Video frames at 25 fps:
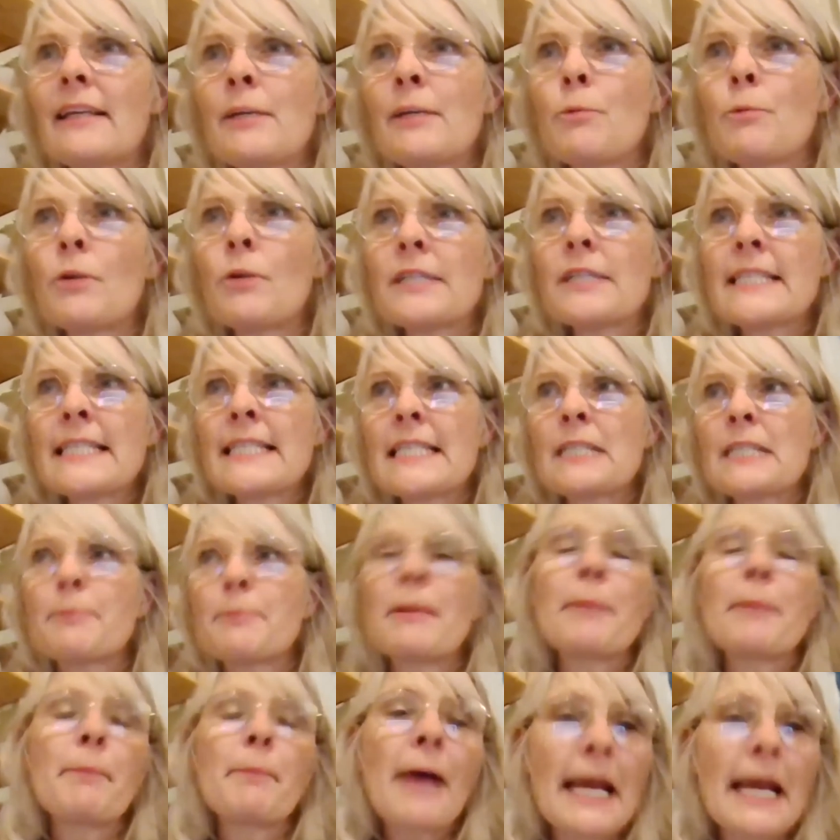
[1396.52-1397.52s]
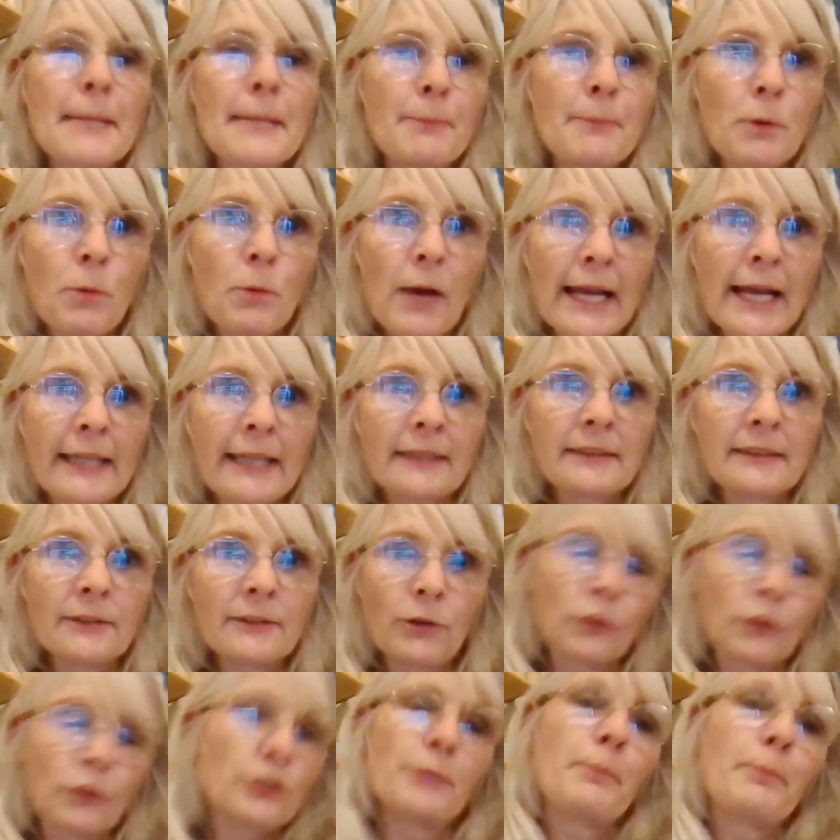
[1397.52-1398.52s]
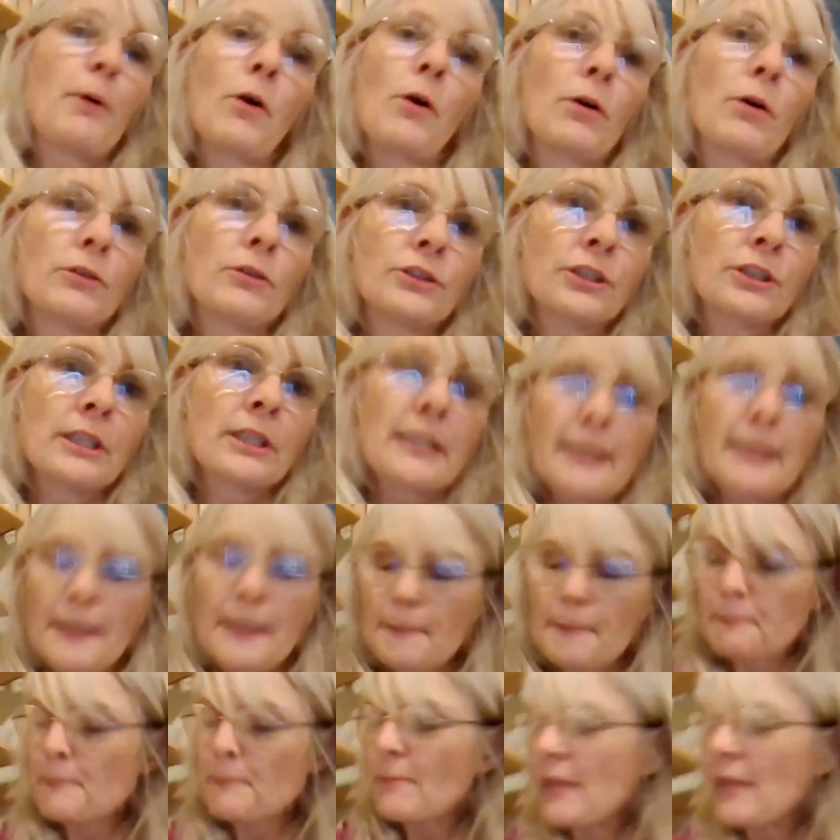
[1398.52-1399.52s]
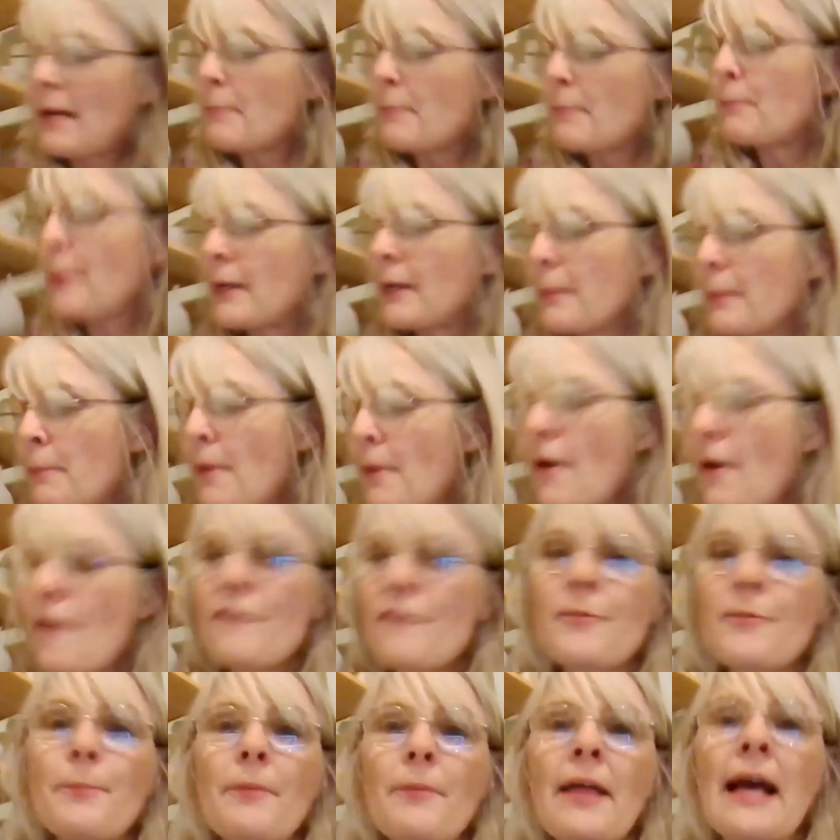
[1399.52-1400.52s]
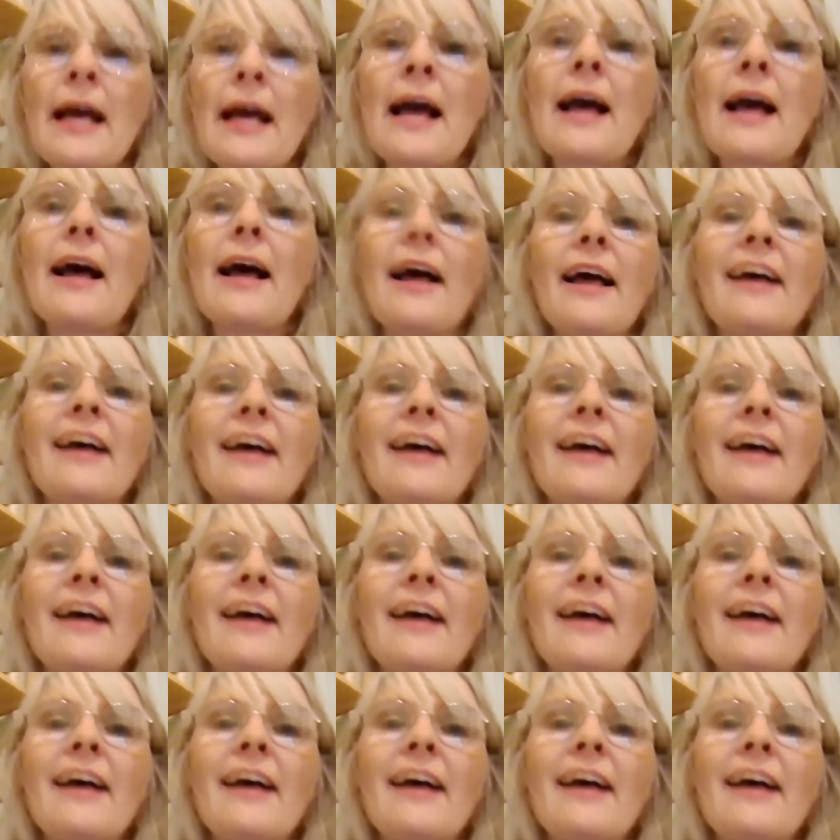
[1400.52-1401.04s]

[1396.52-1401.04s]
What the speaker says: he wanted it to be a paperweight, not a pot. But apart from that,